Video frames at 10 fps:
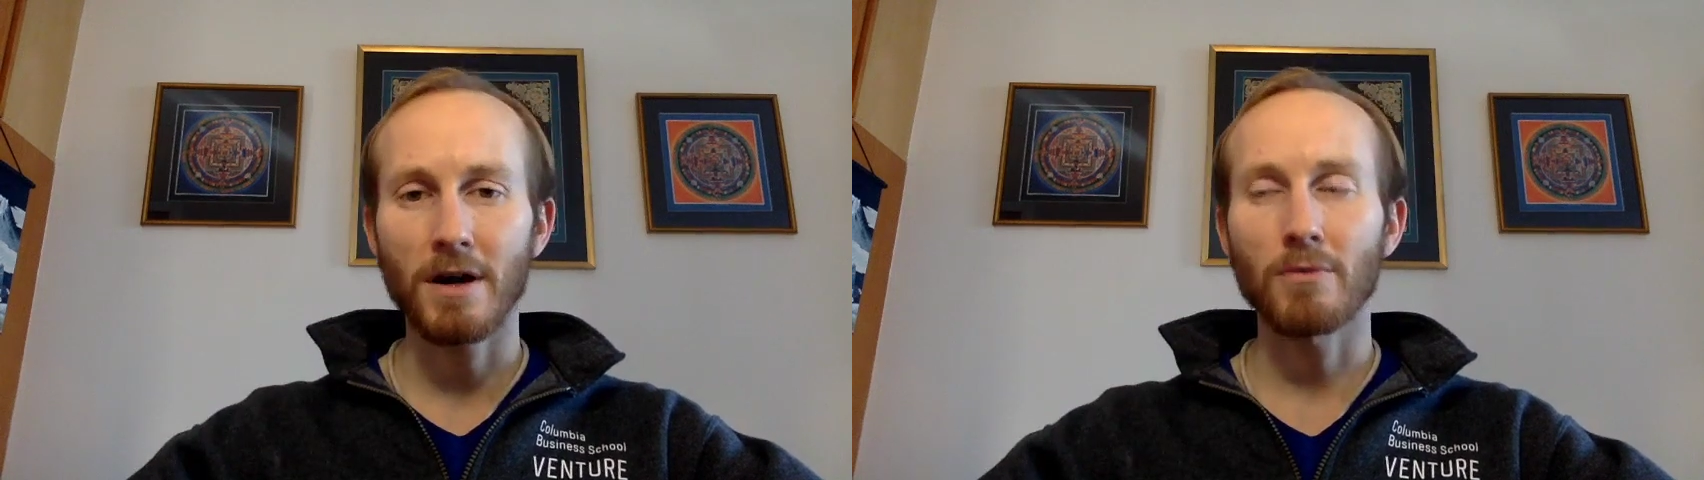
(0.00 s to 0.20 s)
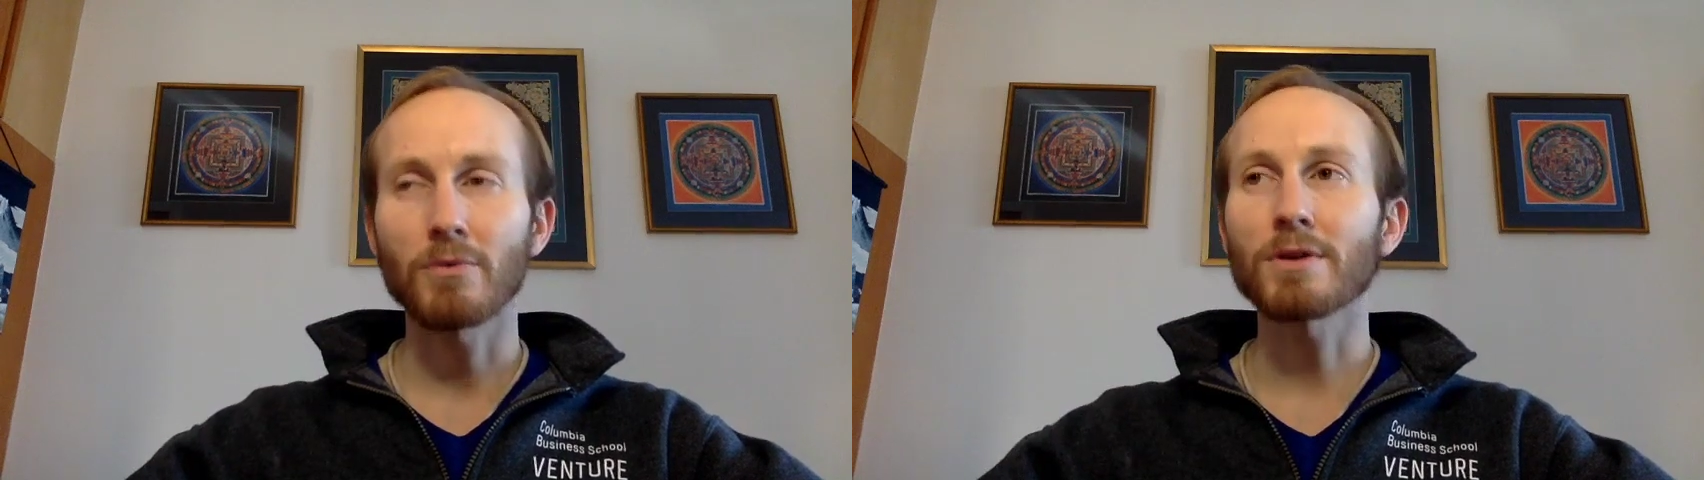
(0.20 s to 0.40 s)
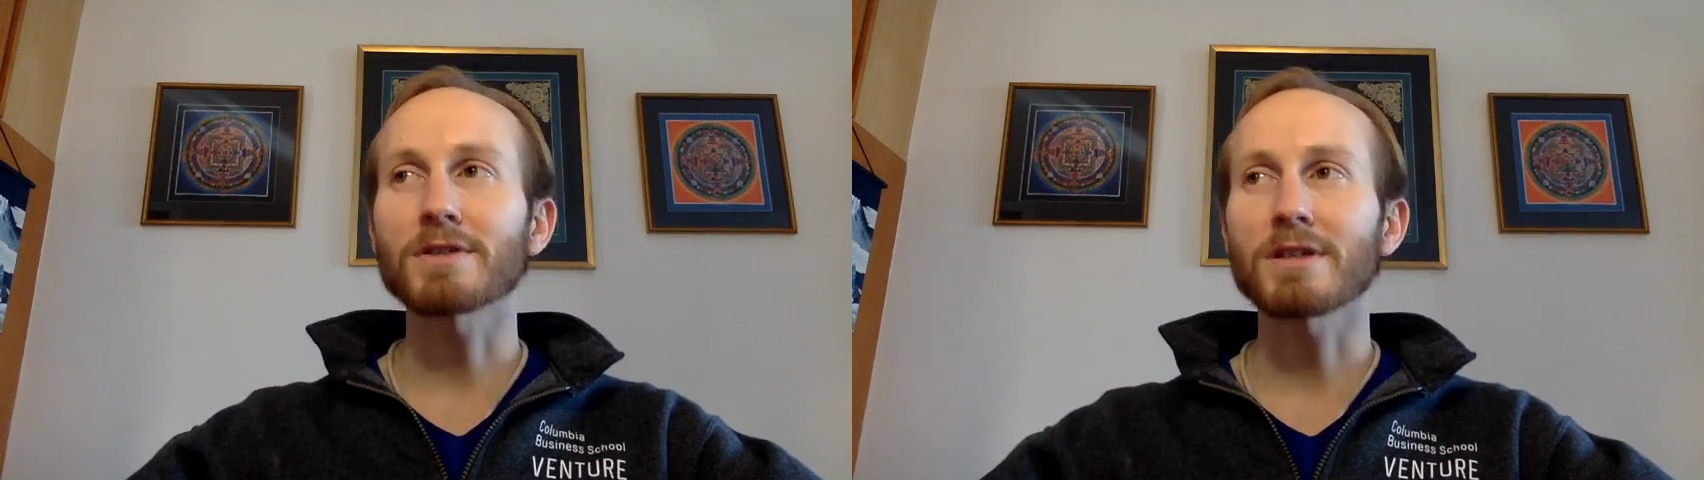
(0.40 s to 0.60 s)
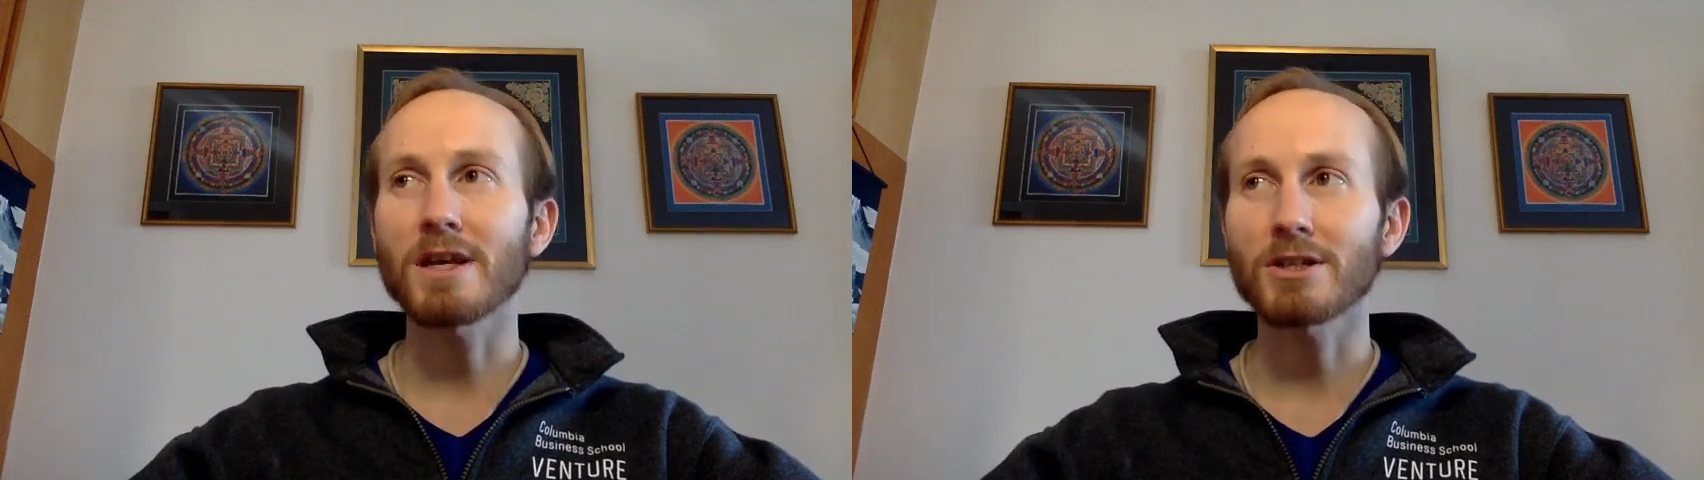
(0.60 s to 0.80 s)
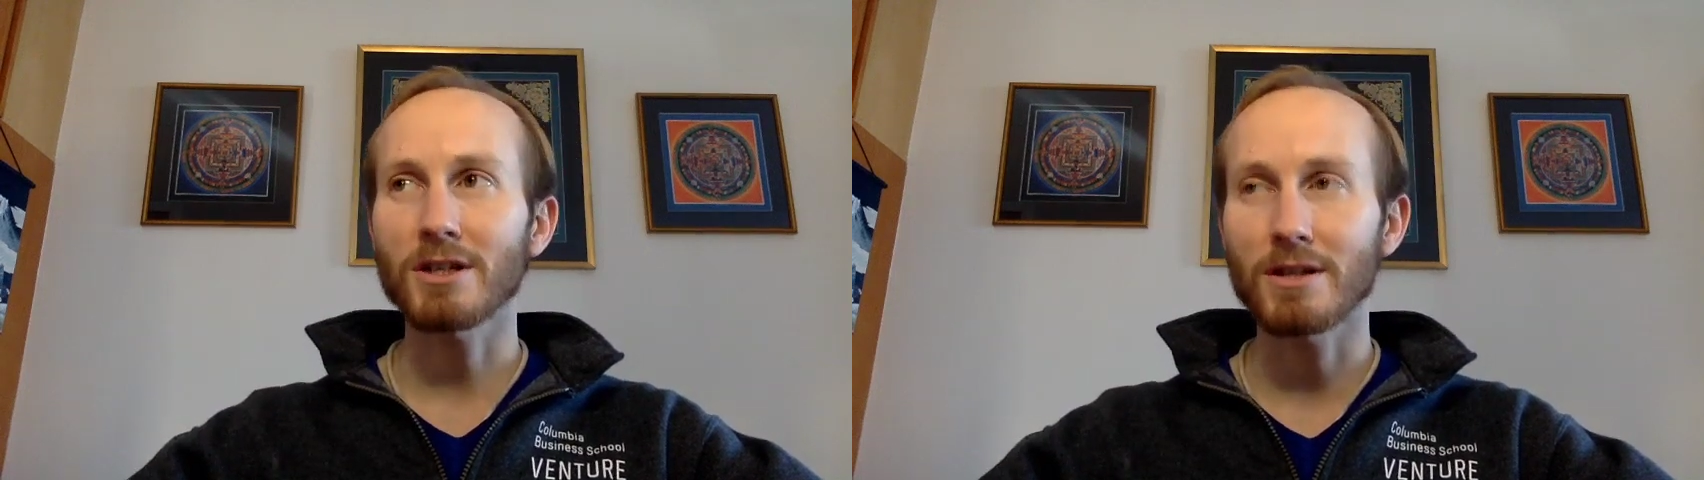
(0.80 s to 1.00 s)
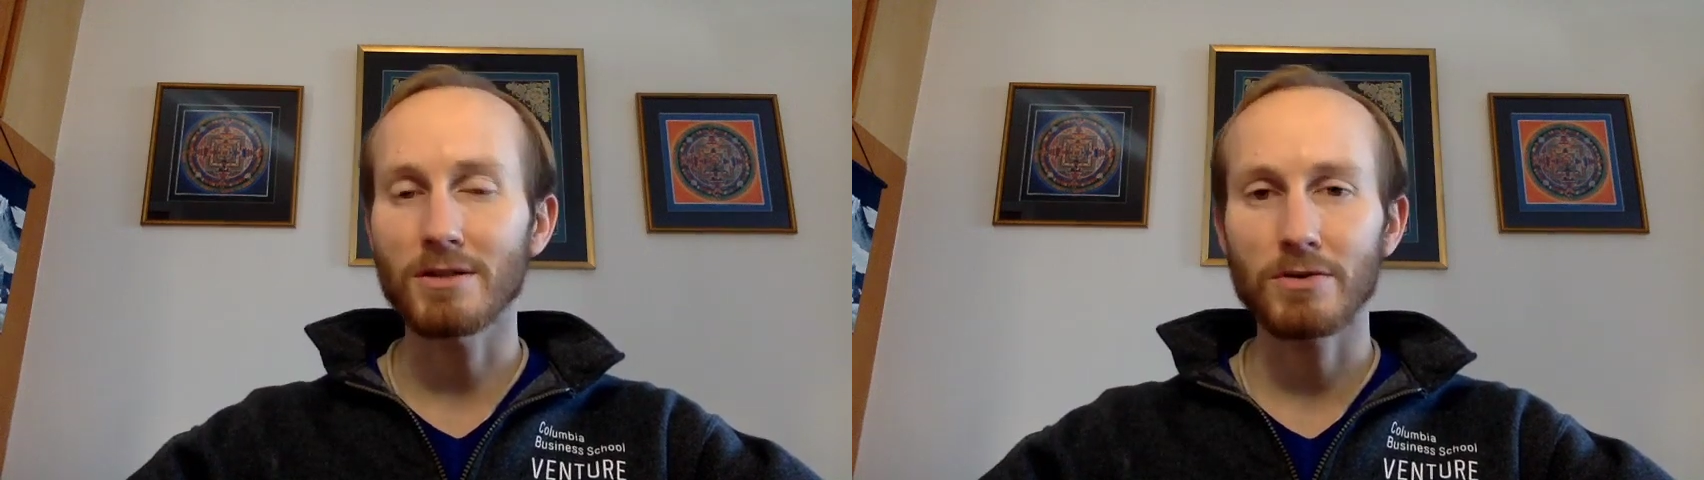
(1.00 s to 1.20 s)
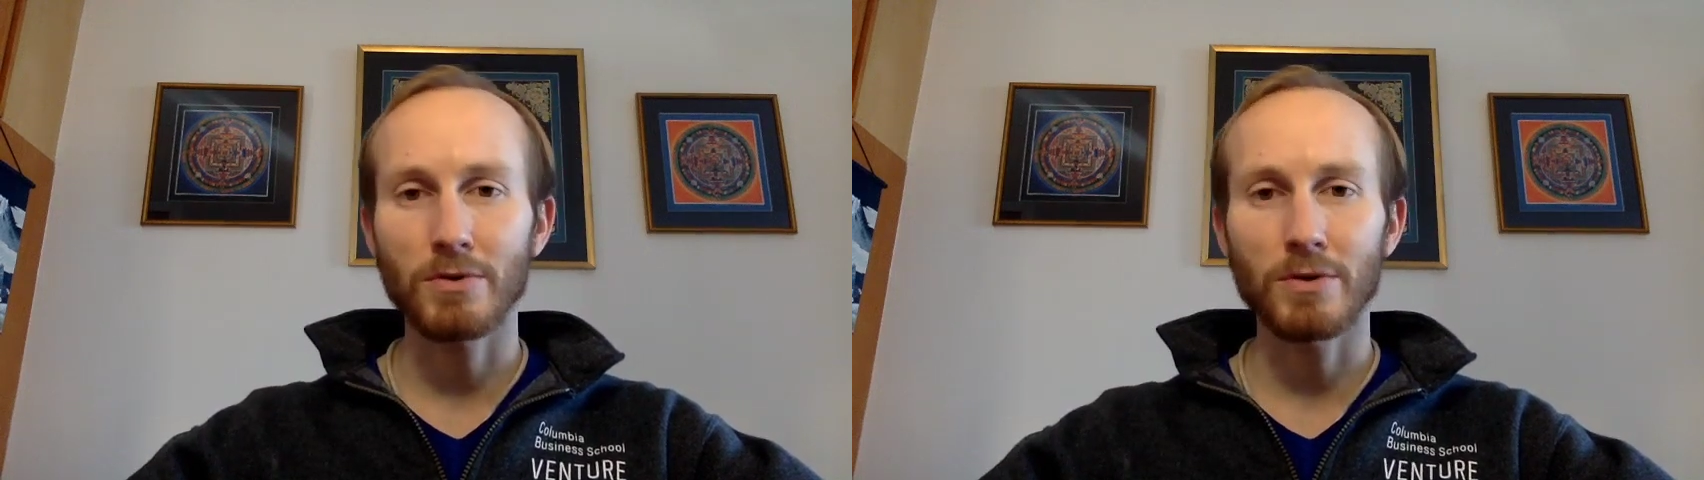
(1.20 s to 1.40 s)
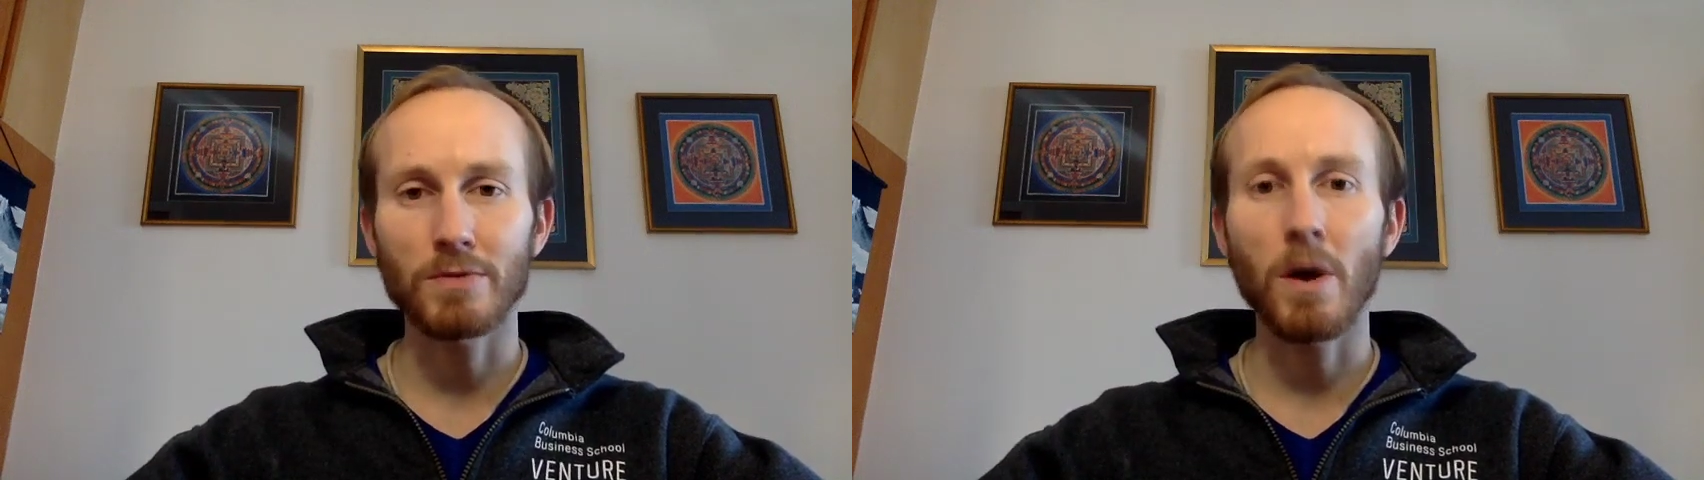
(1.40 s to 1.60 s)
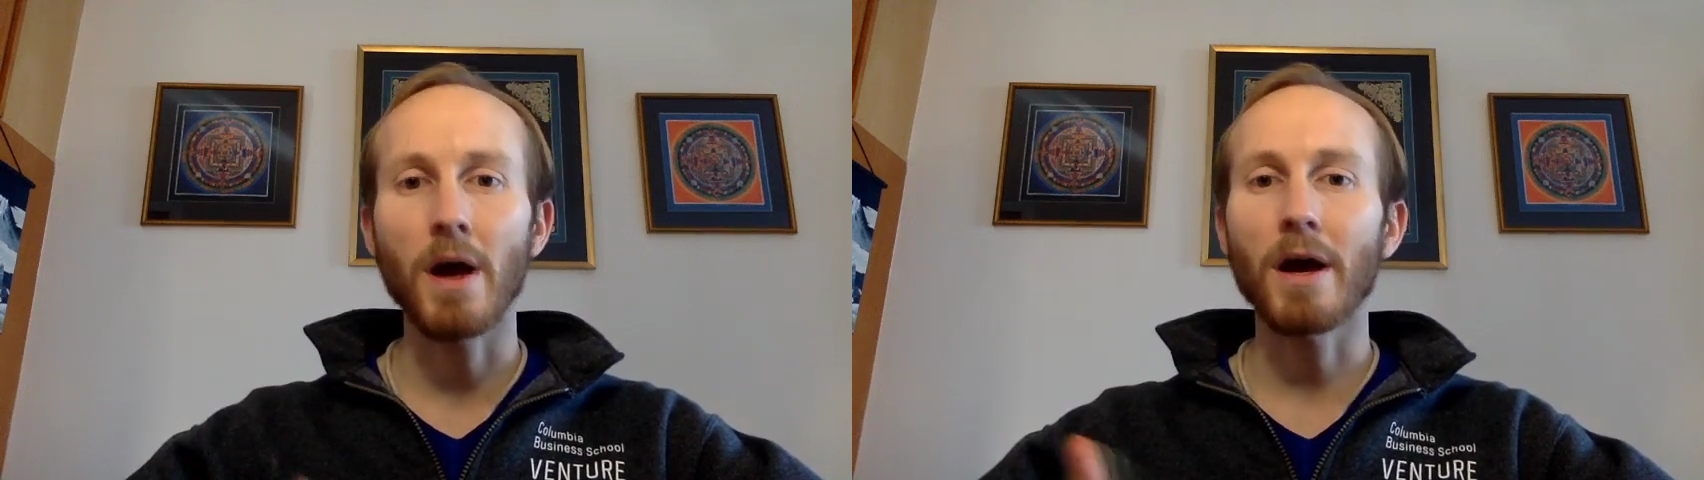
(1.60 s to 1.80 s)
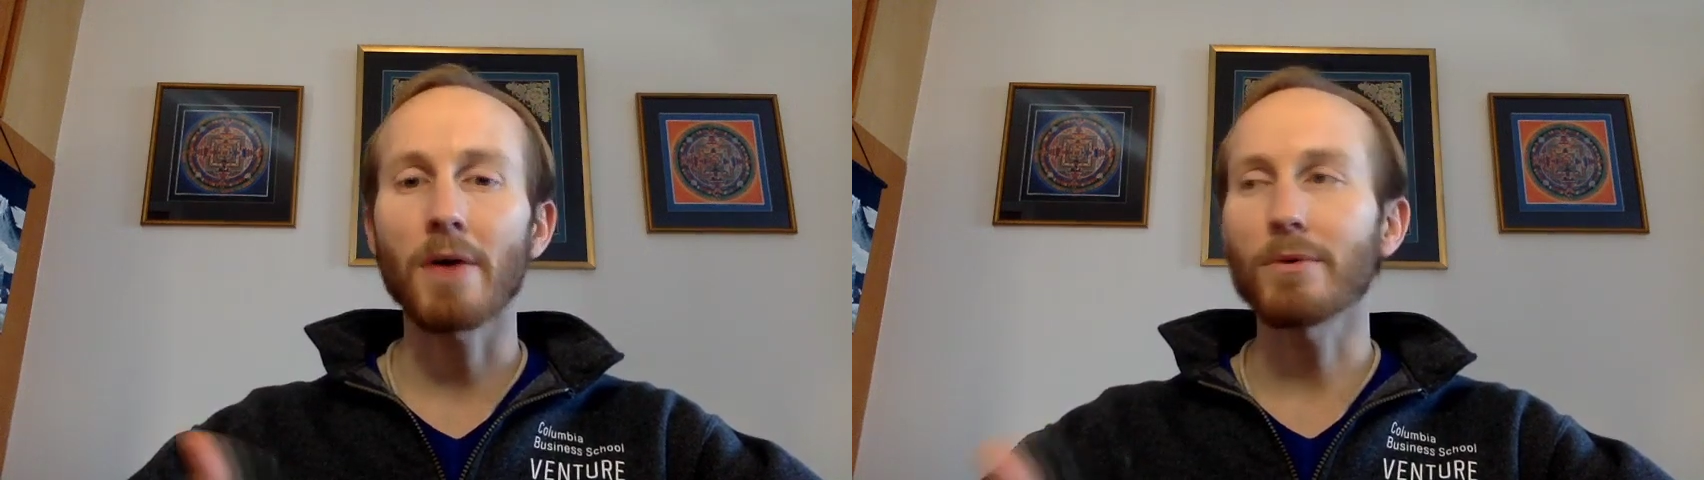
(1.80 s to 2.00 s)
realizations towards why
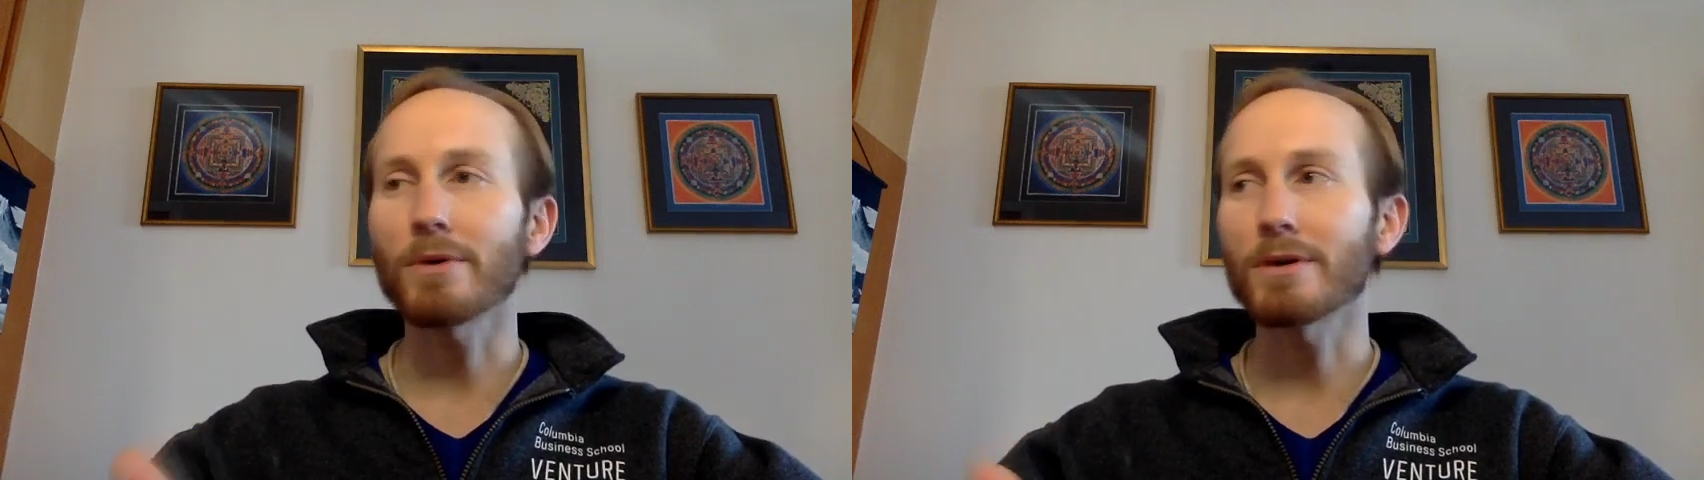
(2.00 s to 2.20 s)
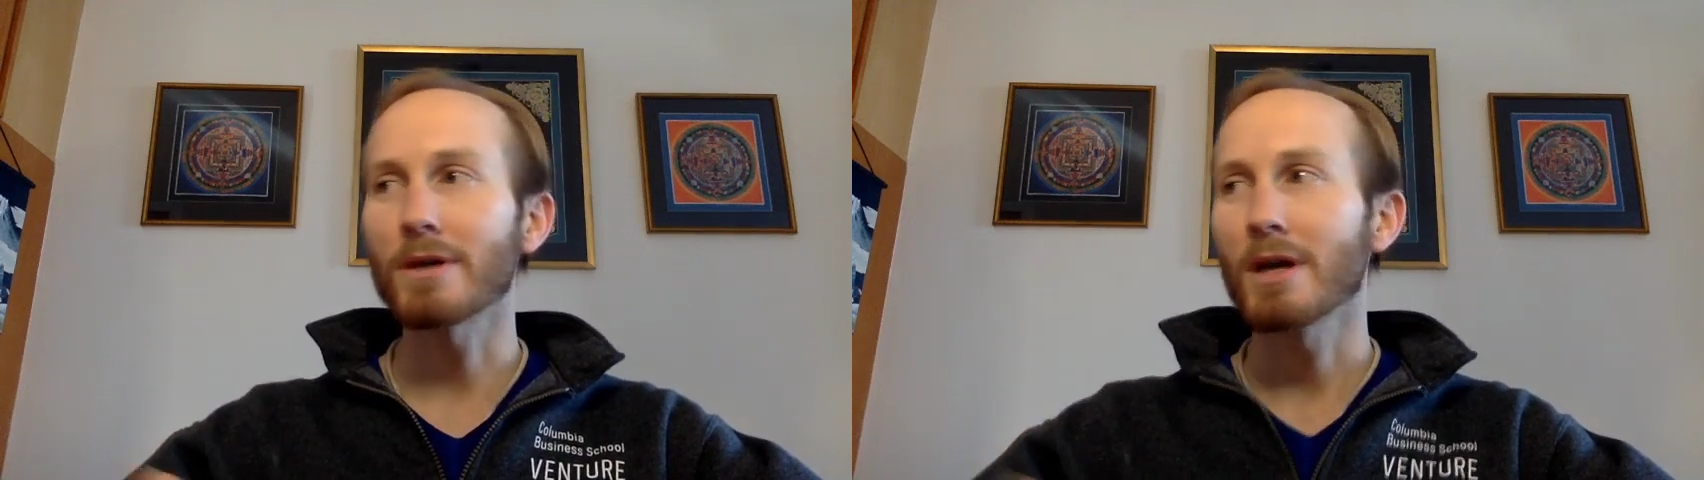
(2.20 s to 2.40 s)
I would